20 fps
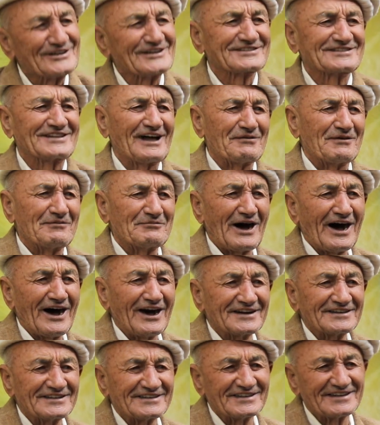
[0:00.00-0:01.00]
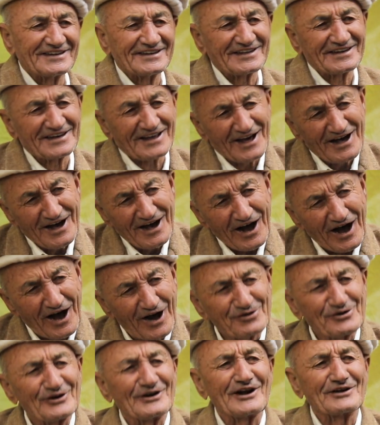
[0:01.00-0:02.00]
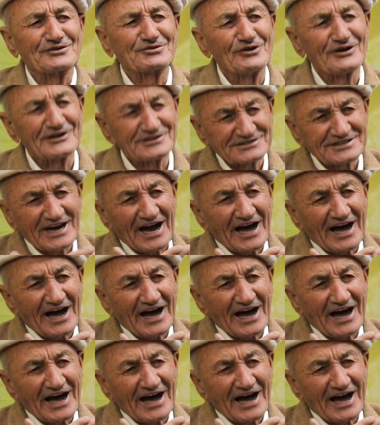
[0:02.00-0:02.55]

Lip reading: I'm very glad that you visited me. Welcome.